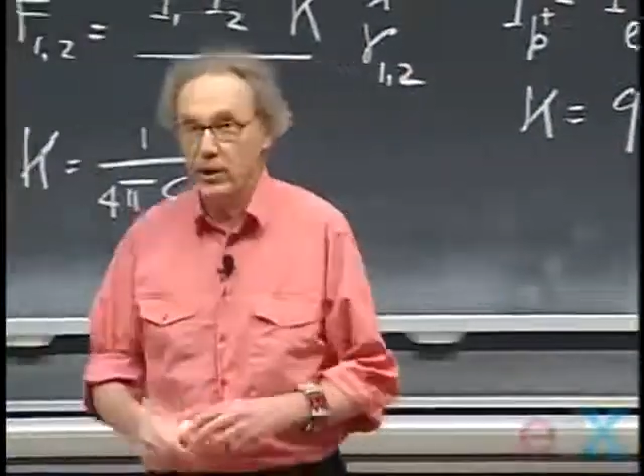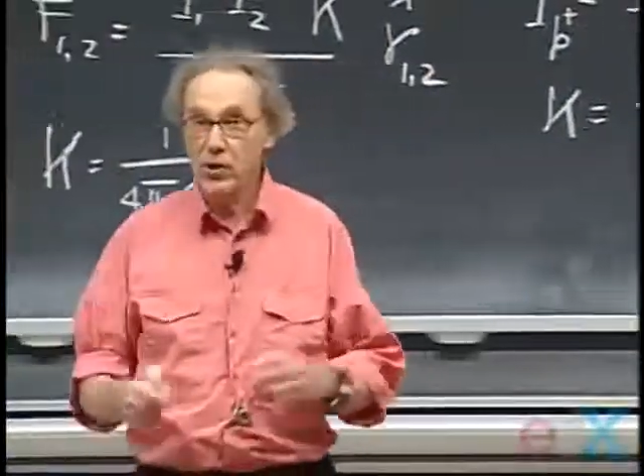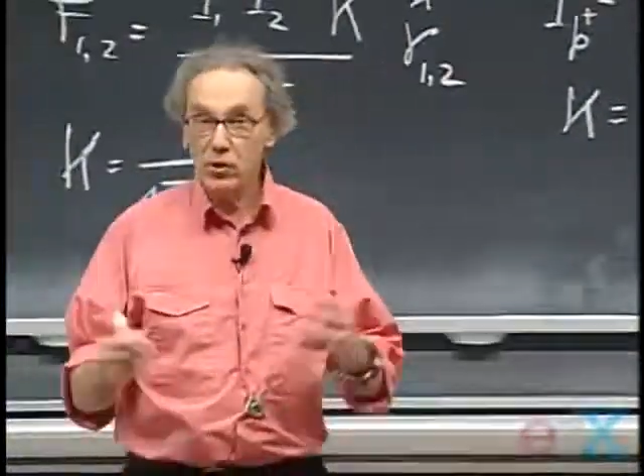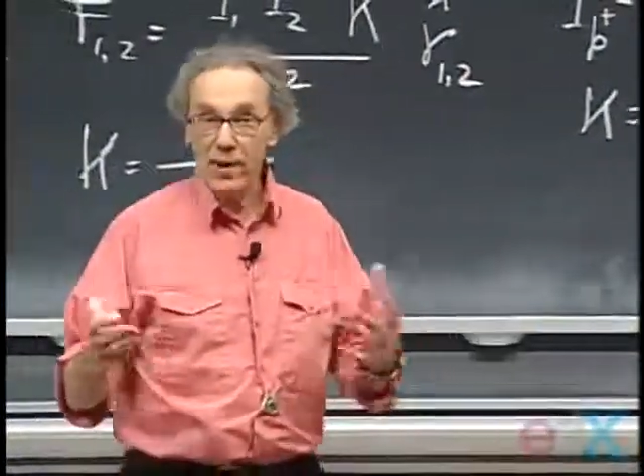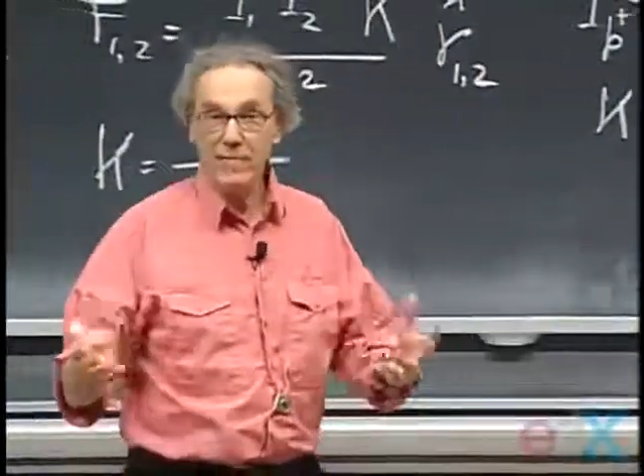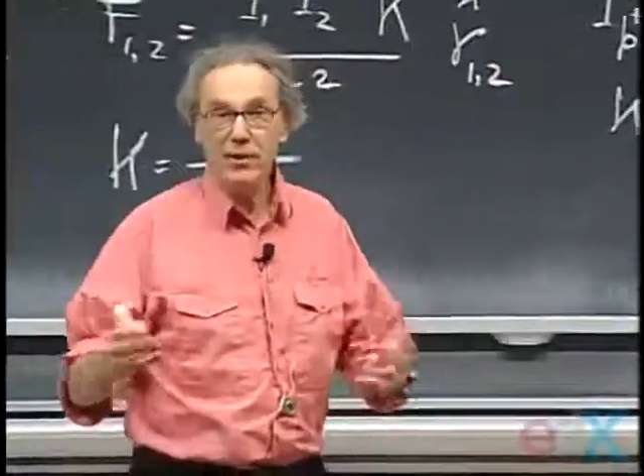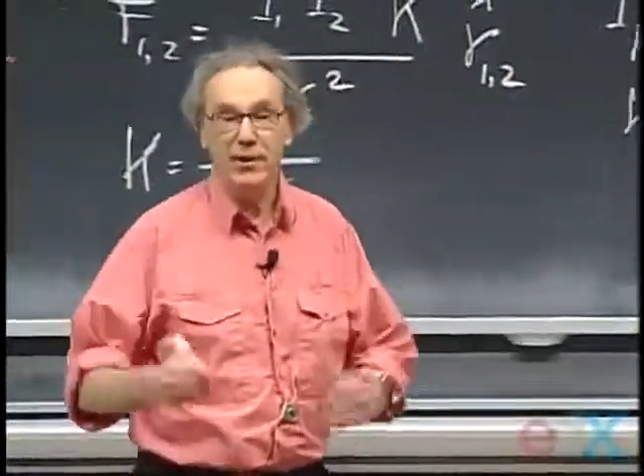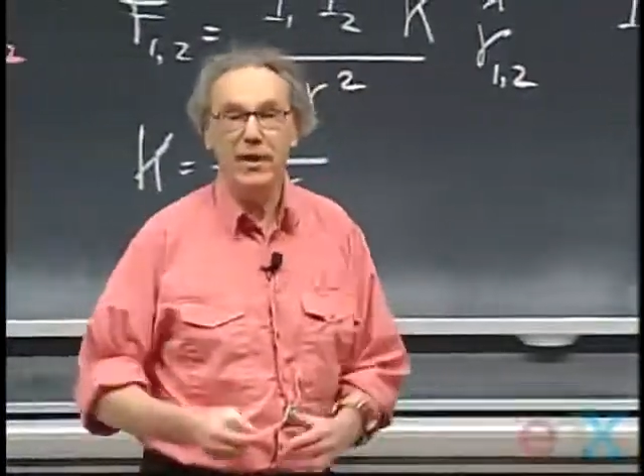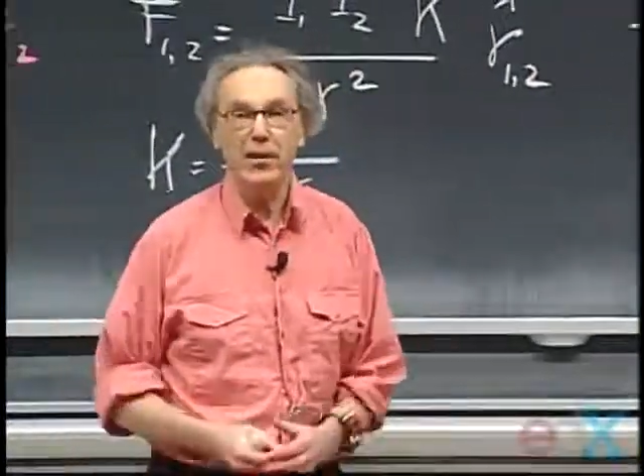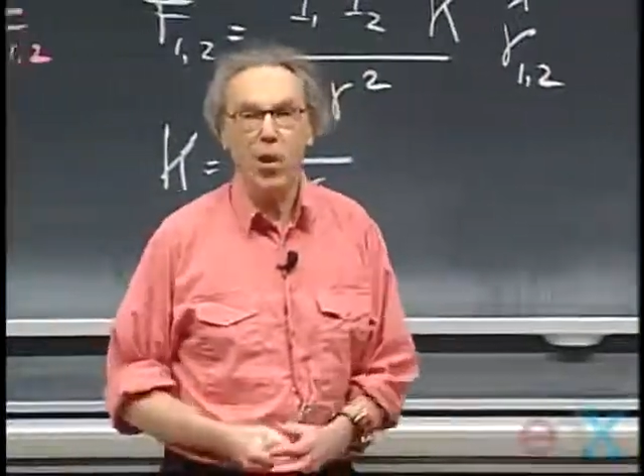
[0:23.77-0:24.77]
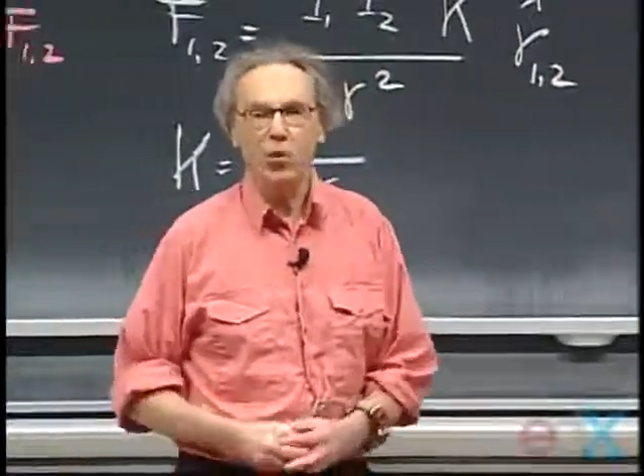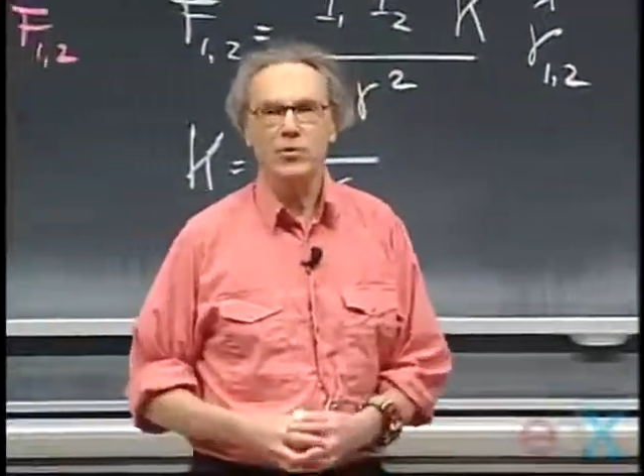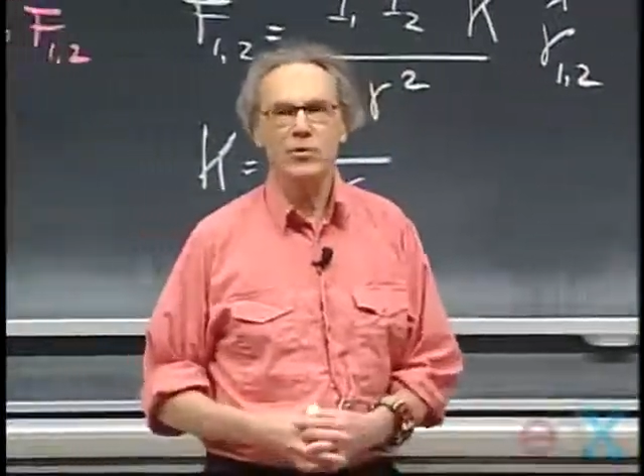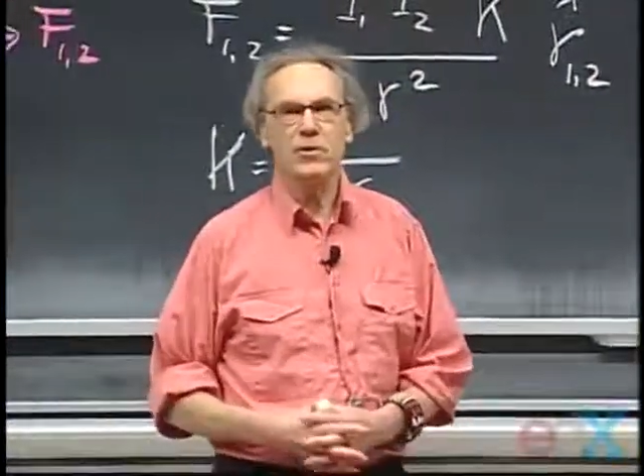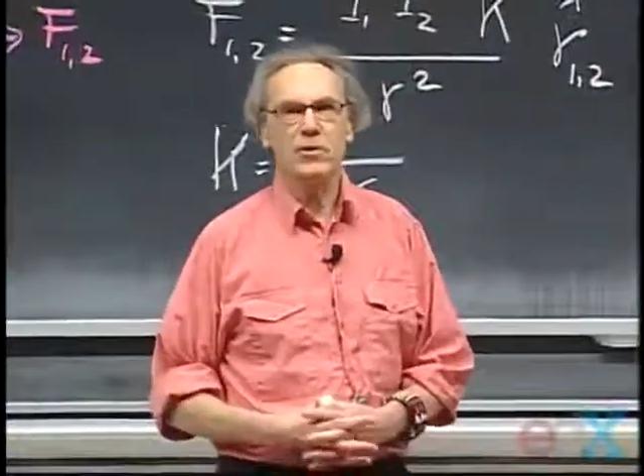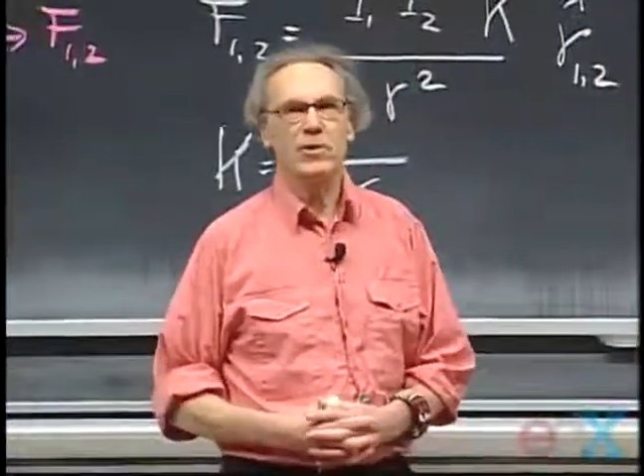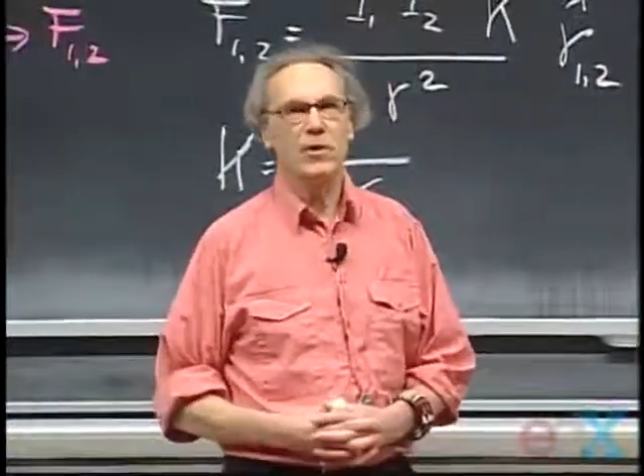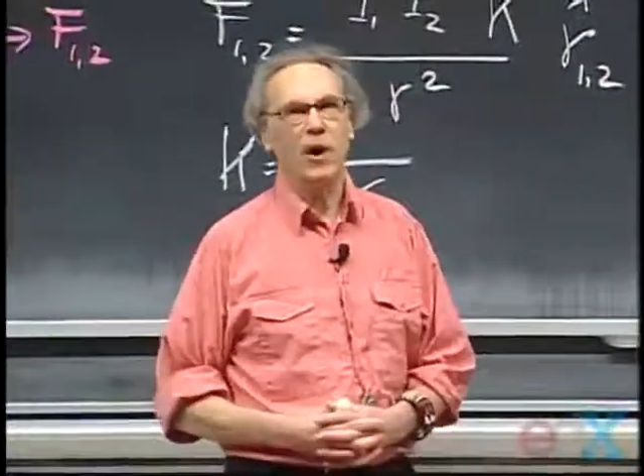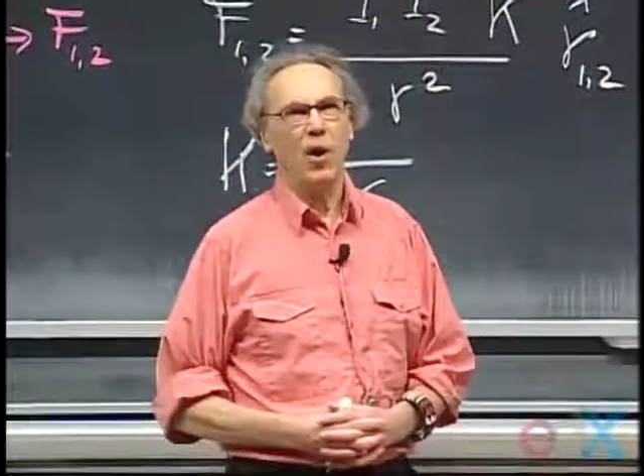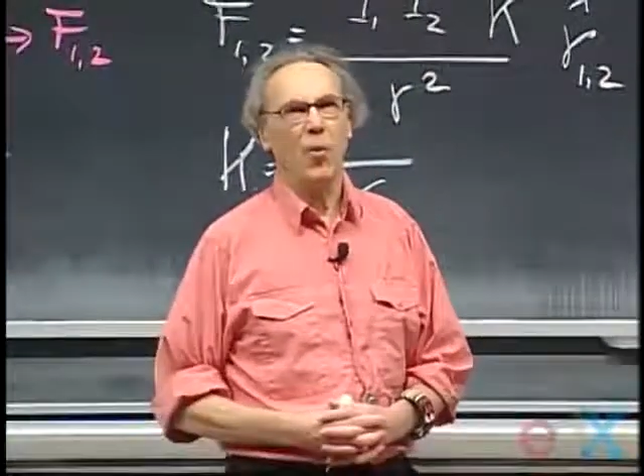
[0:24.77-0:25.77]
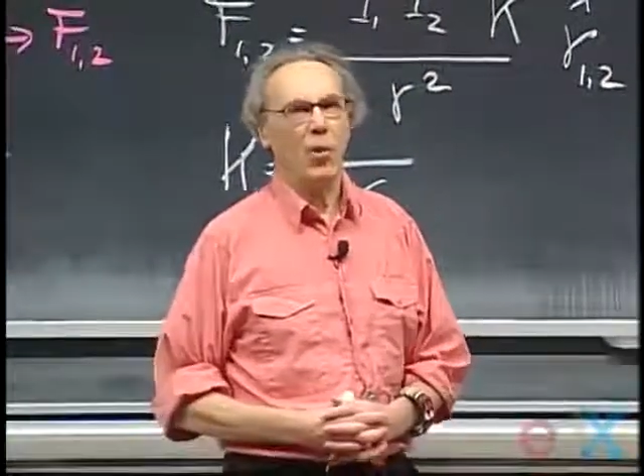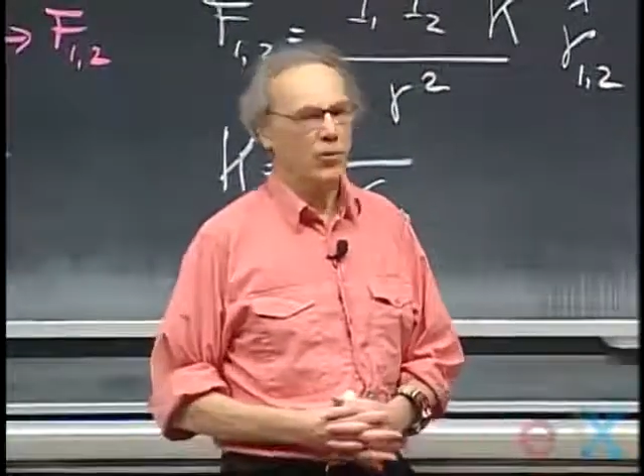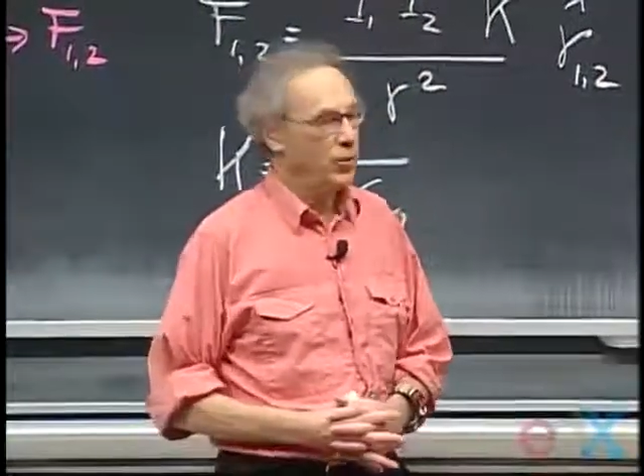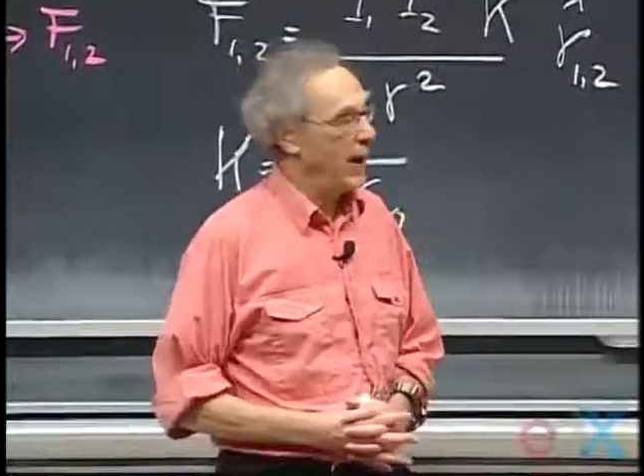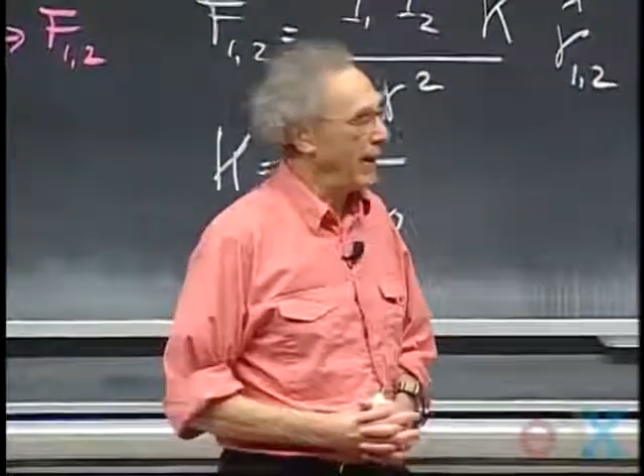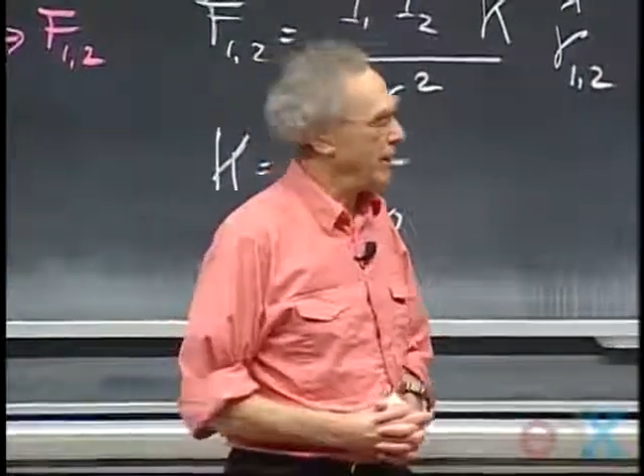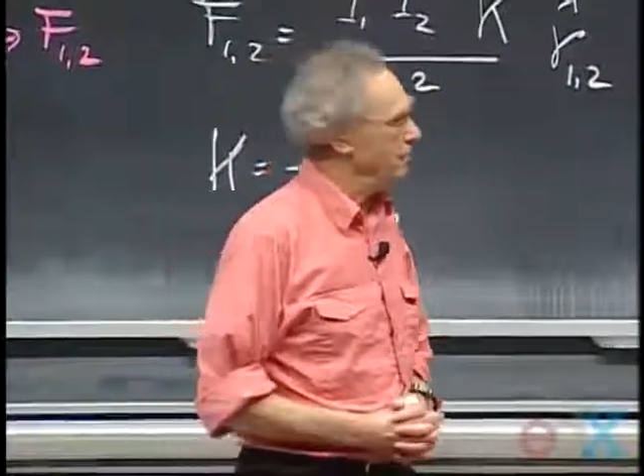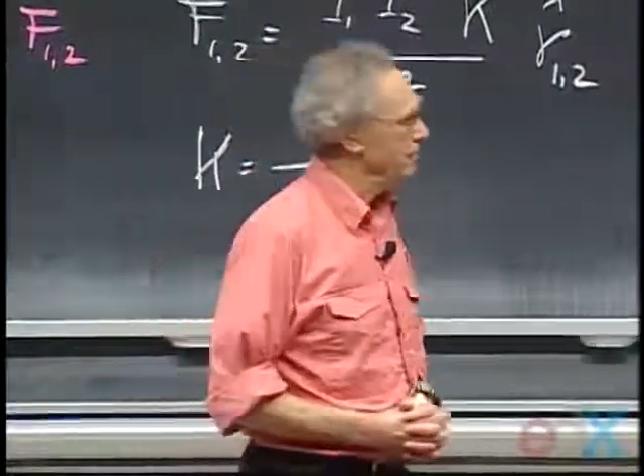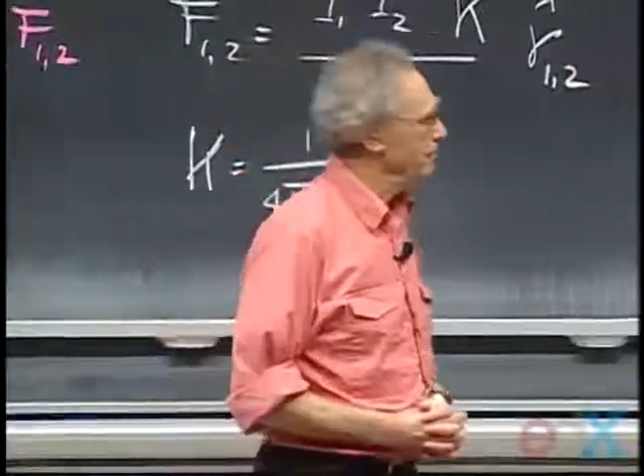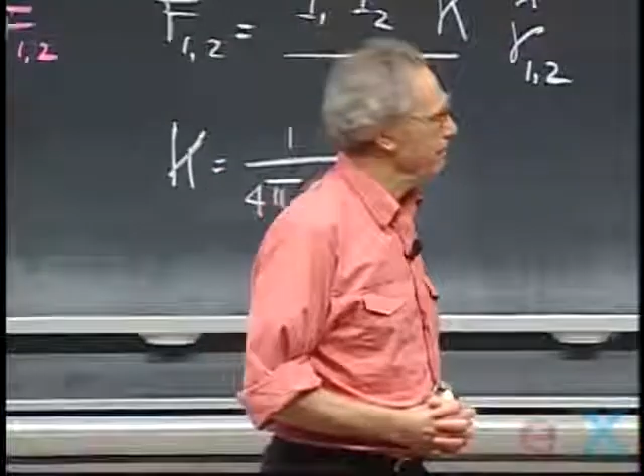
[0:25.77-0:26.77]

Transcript: it is gravity that holds our world together.